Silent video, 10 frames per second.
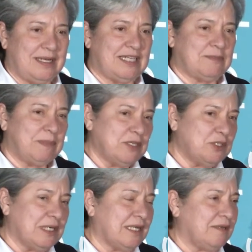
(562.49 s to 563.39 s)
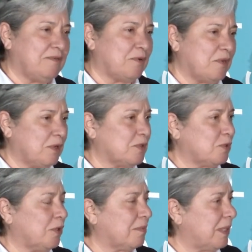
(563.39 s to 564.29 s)
especially for those
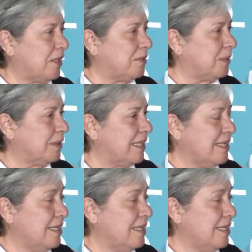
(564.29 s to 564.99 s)
who are vulnerable